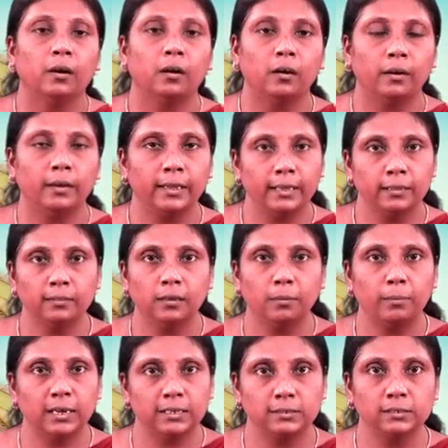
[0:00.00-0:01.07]
uh, in
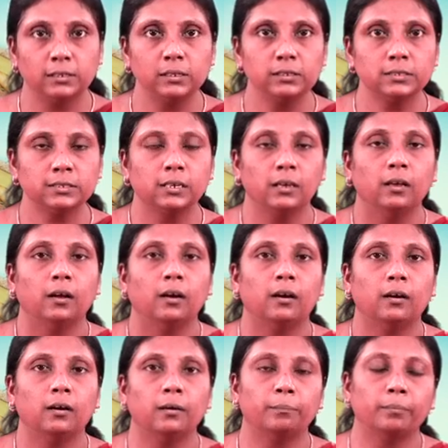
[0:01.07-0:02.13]
the muscles
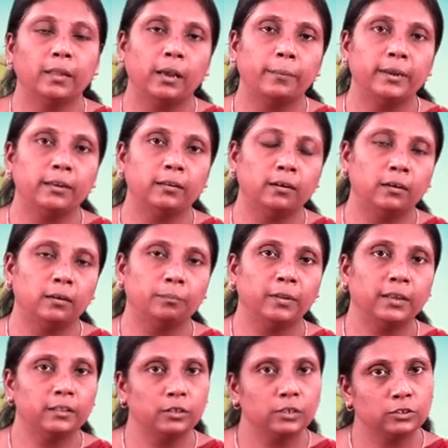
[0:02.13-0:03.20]
um, I mean,
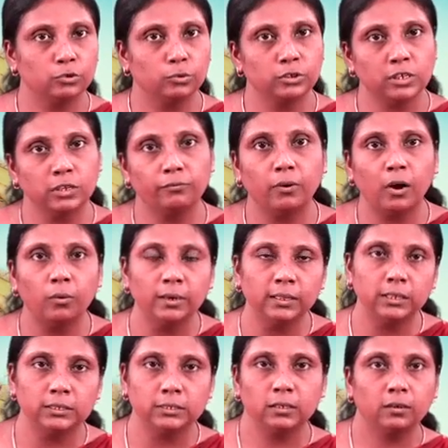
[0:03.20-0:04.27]
um, it, it's usually found
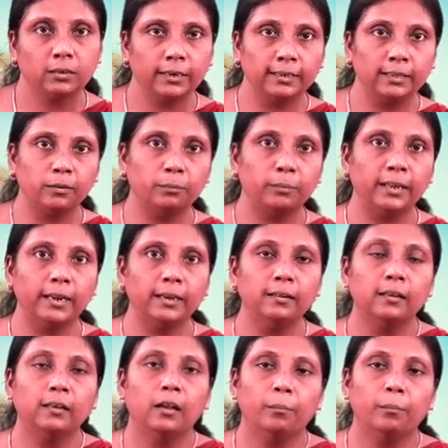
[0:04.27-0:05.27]
in the circulating blood,